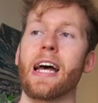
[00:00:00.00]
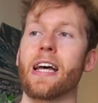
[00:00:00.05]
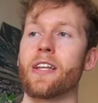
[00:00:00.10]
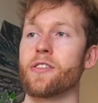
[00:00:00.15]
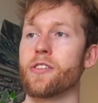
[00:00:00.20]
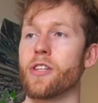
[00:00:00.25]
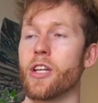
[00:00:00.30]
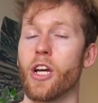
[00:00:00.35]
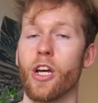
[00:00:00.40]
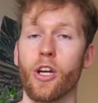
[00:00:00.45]

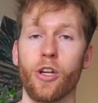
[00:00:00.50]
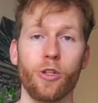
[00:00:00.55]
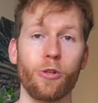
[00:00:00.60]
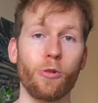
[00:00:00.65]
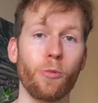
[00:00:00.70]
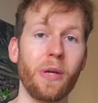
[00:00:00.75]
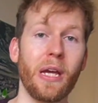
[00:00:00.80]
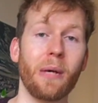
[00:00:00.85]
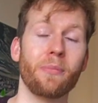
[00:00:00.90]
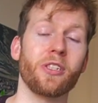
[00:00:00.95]
and
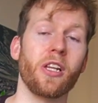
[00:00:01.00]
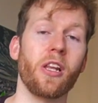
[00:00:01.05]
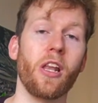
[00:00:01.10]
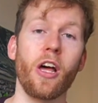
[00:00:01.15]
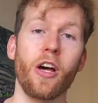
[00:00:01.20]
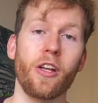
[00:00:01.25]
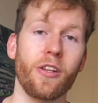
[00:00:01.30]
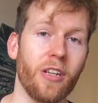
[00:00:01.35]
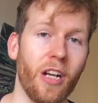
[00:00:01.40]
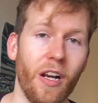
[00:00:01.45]
you'll be able to
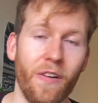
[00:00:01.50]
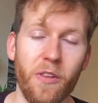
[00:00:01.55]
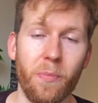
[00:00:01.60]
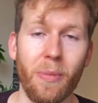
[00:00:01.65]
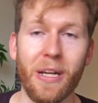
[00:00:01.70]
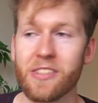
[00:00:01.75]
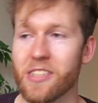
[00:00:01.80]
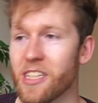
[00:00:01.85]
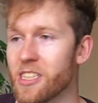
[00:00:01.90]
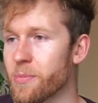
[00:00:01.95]
learn kind of the
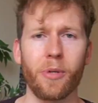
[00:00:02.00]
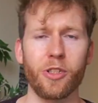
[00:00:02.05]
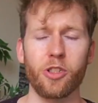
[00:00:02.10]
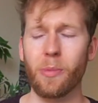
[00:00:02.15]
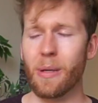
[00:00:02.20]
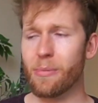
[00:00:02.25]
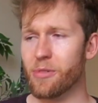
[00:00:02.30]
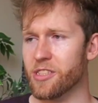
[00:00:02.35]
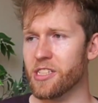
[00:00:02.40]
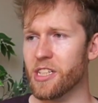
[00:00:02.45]
basics because
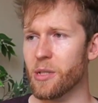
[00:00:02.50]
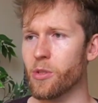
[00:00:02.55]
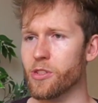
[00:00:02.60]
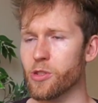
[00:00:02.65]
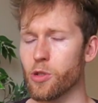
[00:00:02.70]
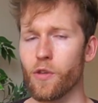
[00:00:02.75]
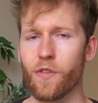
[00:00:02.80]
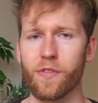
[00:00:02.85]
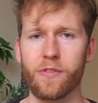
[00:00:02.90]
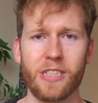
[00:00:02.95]
you'll be able to see what
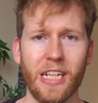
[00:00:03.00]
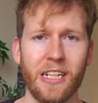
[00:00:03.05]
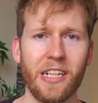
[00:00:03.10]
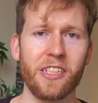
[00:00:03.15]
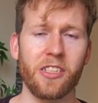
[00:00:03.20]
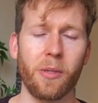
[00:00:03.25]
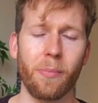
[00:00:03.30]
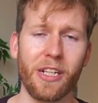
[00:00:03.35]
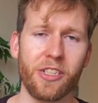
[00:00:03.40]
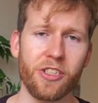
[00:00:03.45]
sort of
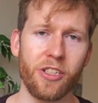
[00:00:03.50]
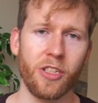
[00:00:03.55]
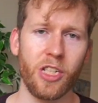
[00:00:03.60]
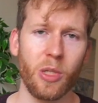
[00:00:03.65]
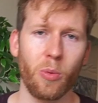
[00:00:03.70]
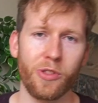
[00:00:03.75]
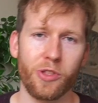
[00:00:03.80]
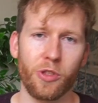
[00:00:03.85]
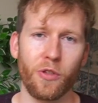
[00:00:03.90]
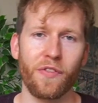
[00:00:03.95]
techniques are mentioned
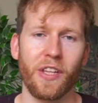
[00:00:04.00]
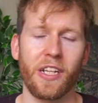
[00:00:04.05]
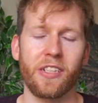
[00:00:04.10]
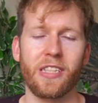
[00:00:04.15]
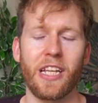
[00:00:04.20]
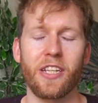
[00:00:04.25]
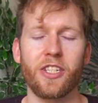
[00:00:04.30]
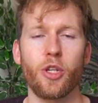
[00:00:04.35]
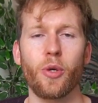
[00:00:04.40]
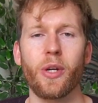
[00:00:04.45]
and what sort of
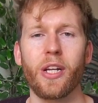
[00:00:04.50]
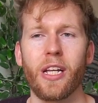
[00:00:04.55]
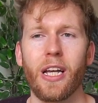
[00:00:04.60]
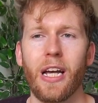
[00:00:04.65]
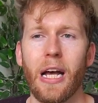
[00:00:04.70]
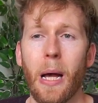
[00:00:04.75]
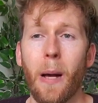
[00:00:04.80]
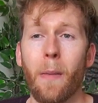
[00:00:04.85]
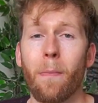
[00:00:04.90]
things they're doing.